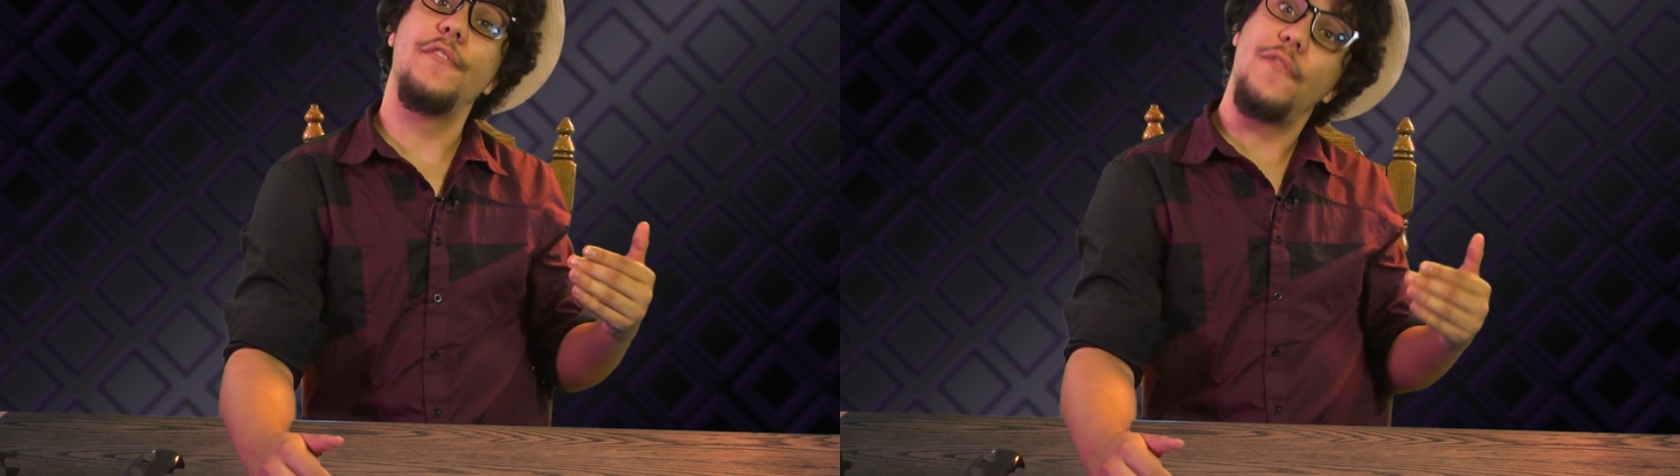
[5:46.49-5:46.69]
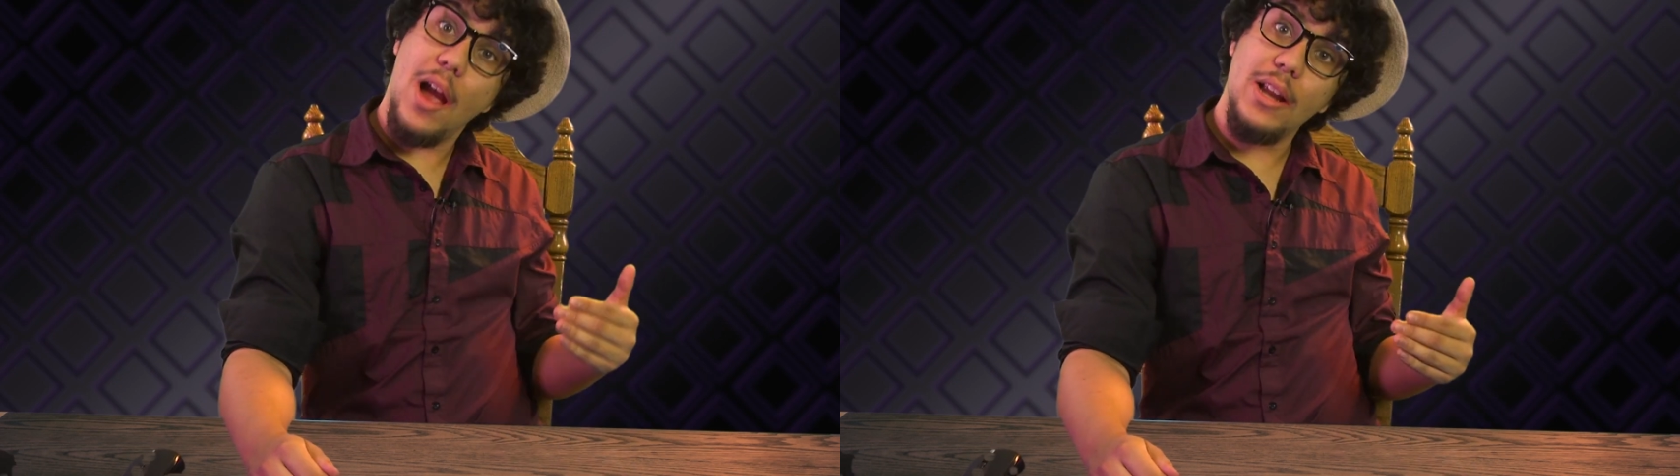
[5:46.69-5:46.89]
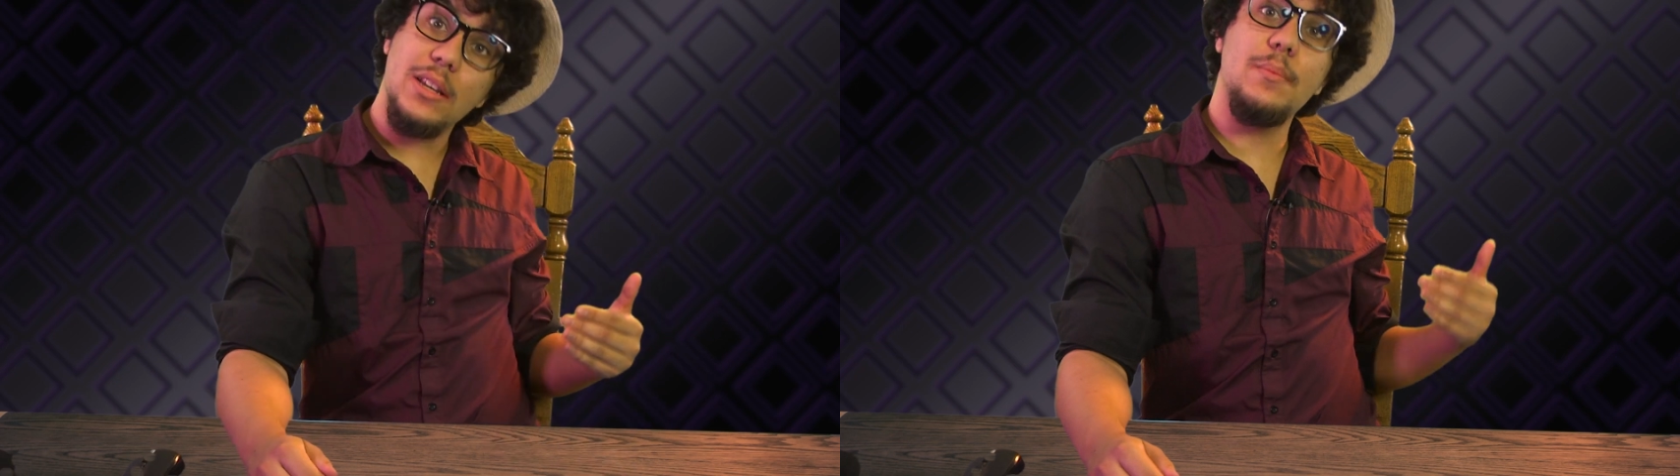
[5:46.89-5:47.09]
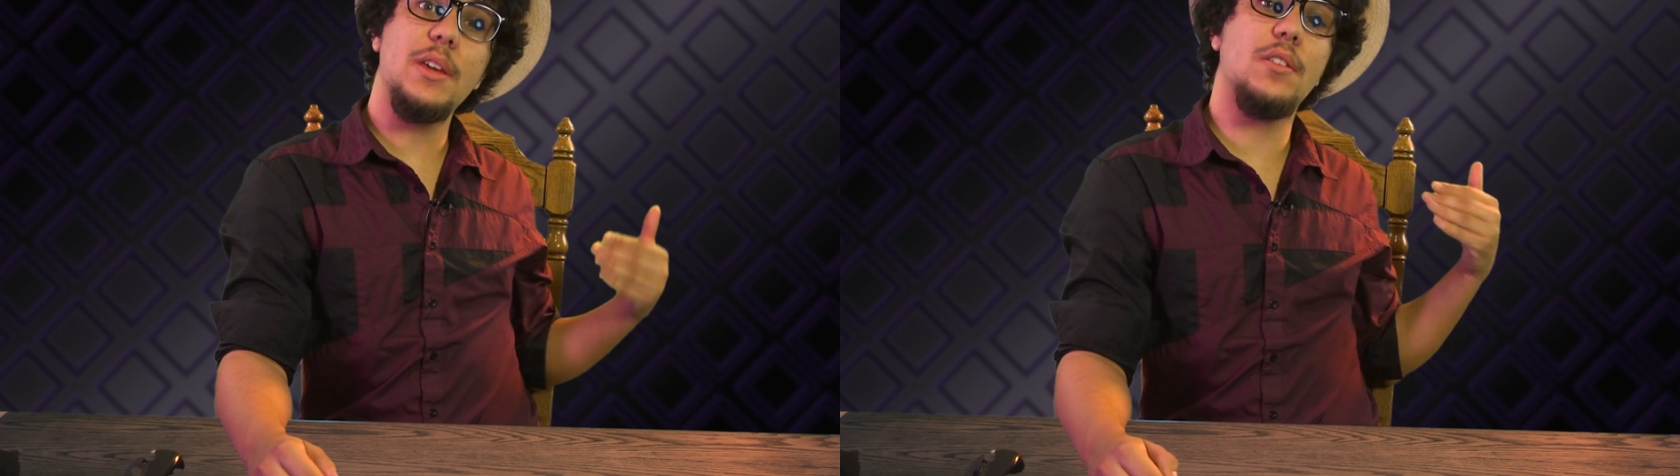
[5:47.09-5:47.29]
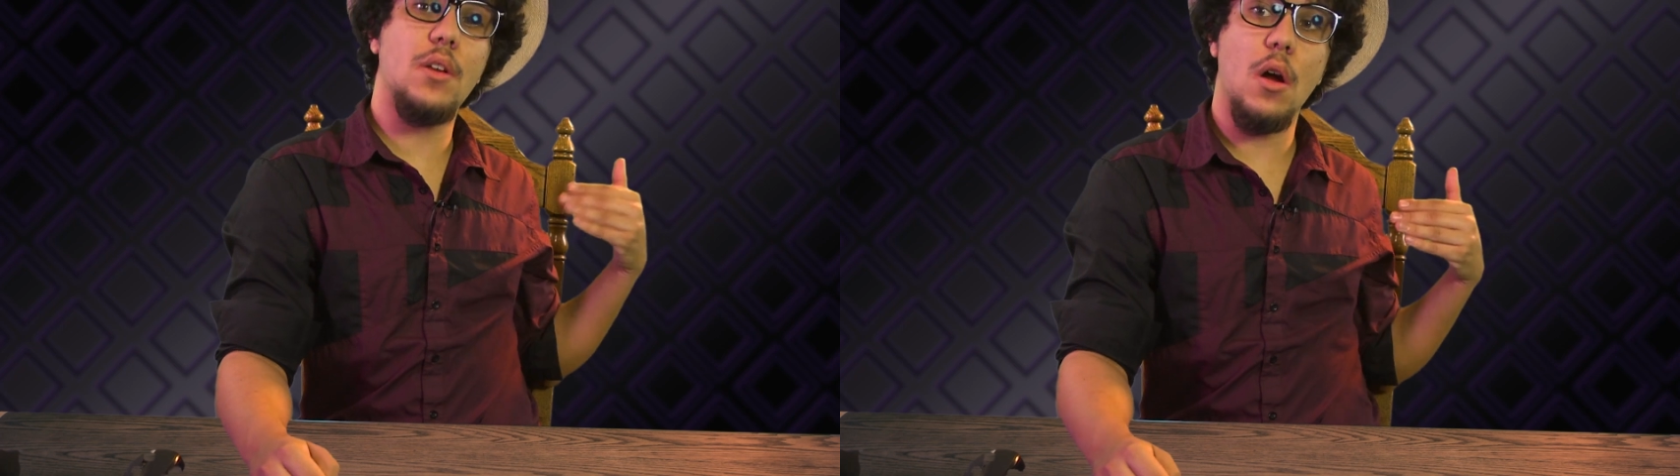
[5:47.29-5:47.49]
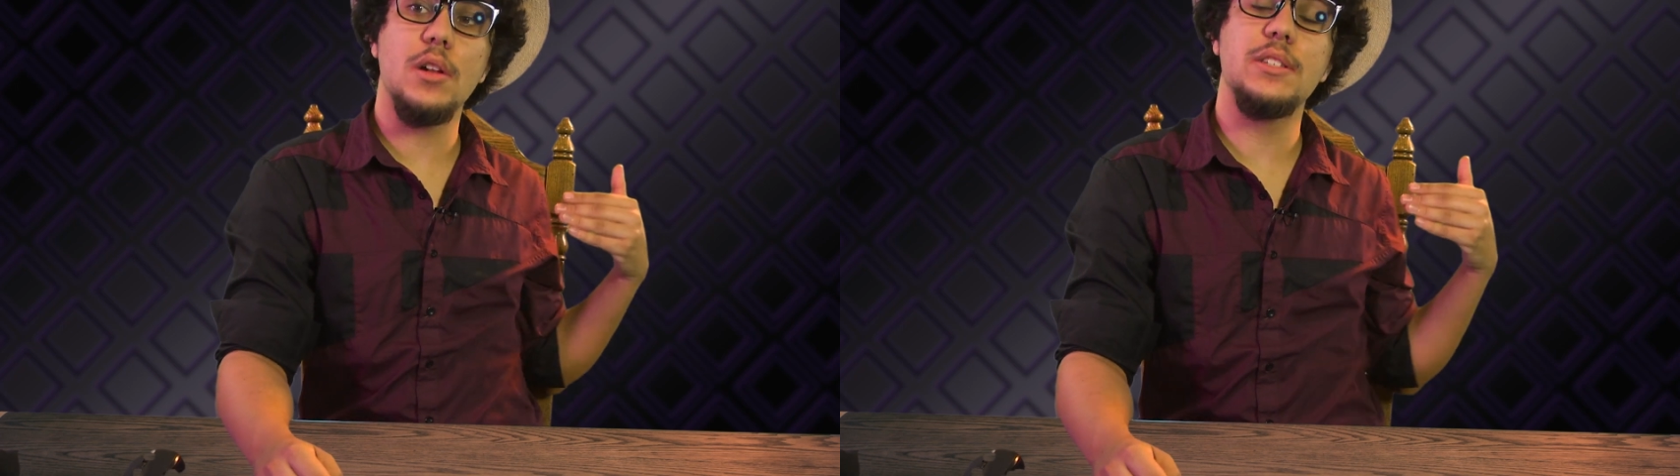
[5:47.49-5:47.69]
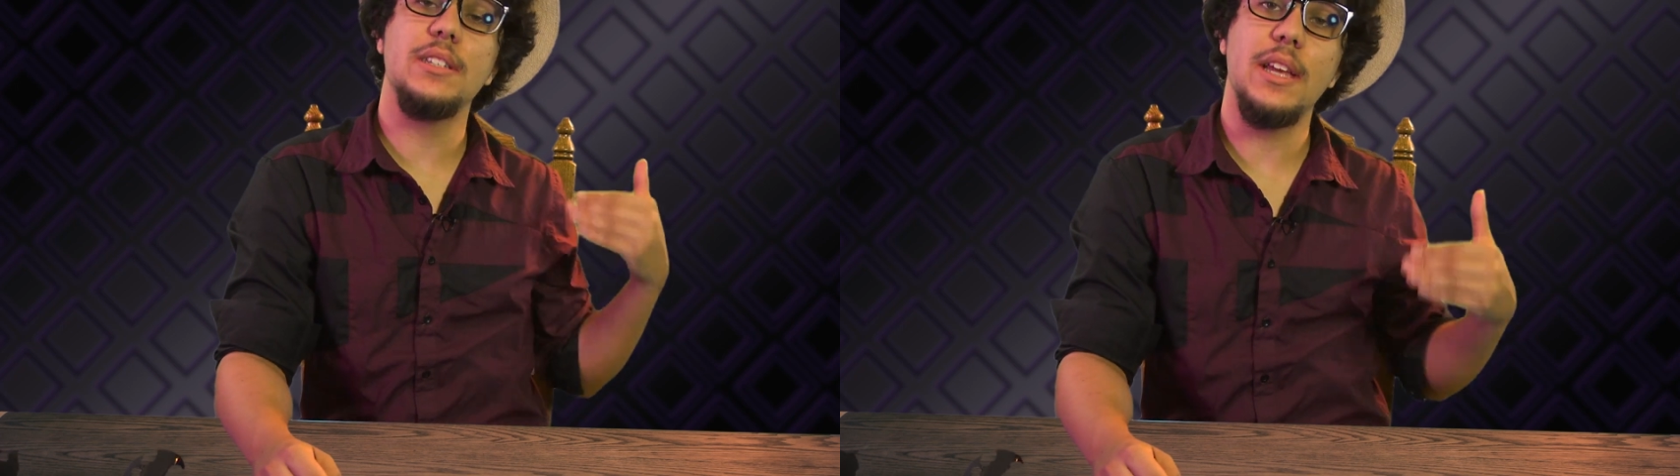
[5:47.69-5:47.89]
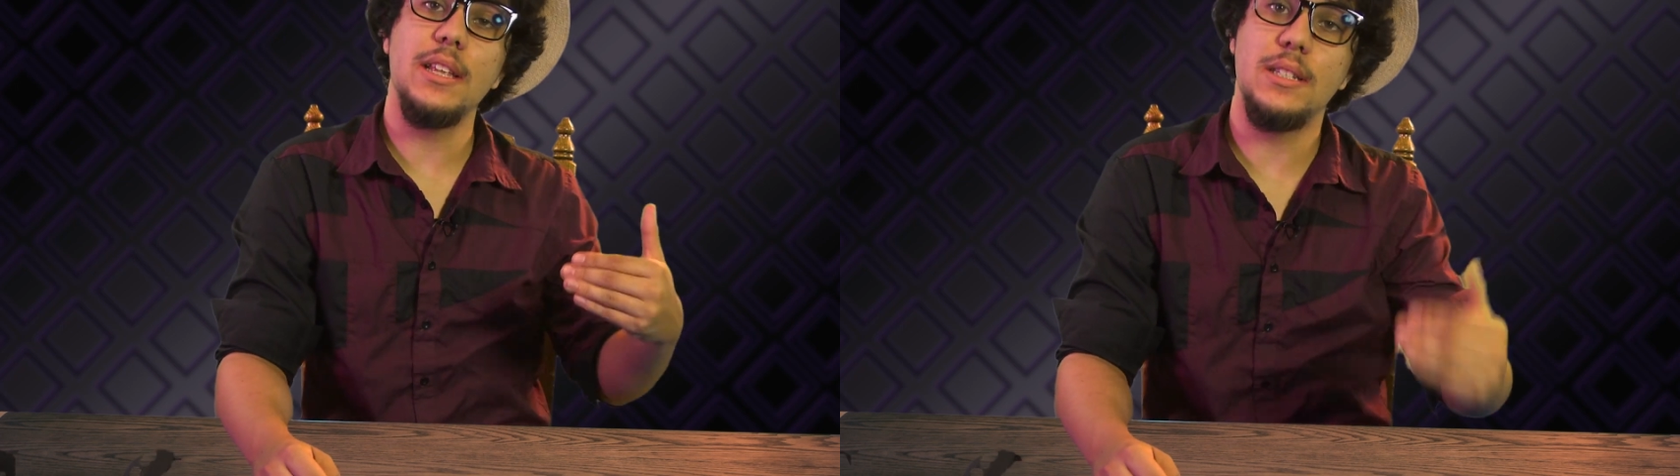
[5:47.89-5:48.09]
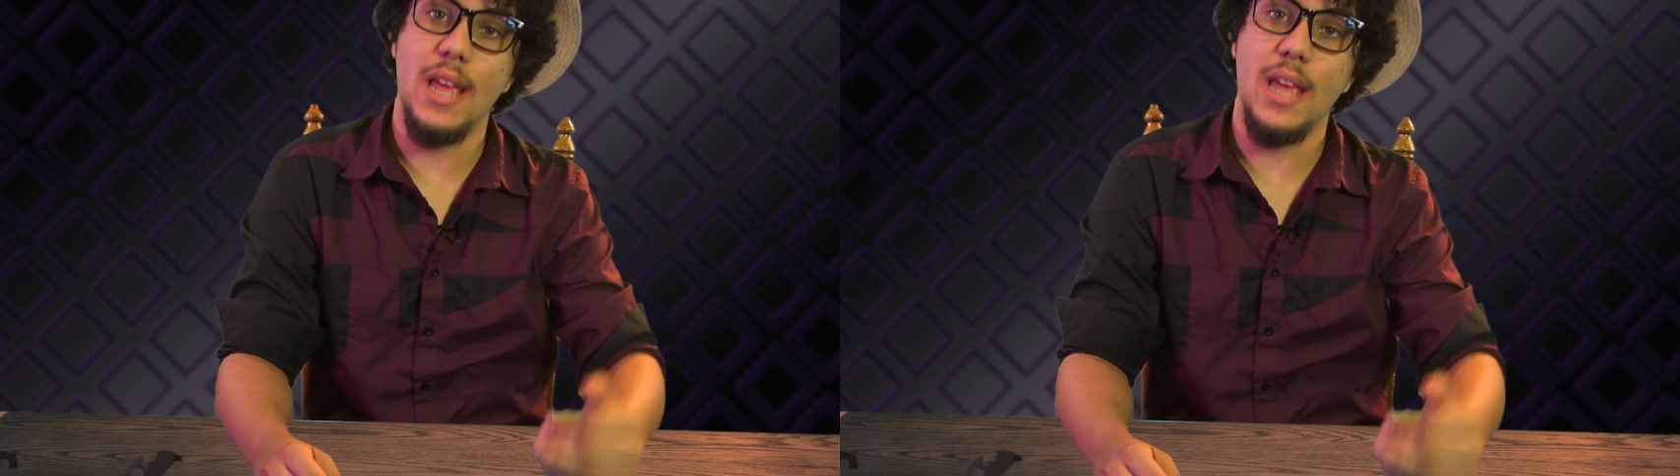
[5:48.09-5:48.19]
finding me the cards to get